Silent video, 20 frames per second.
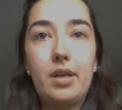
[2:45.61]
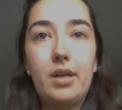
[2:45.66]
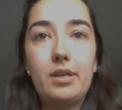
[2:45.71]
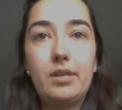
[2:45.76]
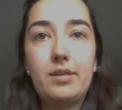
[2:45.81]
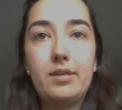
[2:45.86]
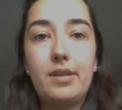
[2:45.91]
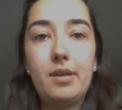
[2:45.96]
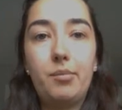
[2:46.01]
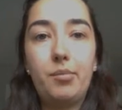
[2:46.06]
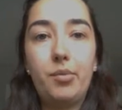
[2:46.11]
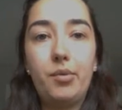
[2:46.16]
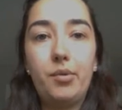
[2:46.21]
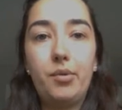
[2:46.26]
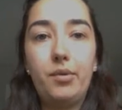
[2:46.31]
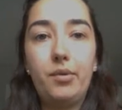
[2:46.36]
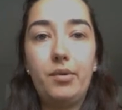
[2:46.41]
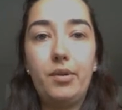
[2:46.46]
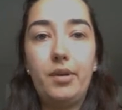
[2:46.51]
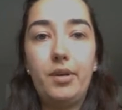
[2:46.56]

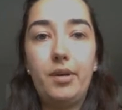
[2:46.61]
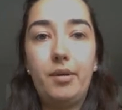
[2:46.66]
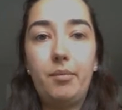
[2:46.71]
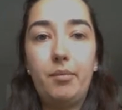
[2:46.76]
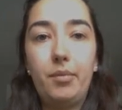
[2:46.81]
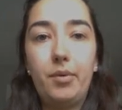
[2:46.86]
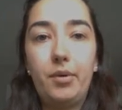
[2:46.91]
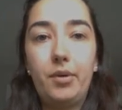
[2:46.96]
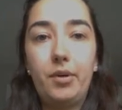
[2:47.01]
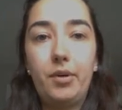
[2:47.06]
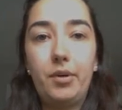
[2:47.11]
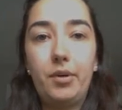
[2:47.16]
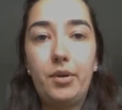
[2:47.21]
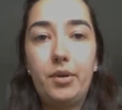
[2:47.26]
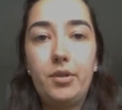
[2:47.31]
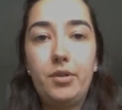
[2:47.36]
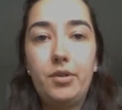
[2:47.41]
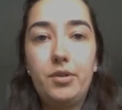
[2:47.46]
example number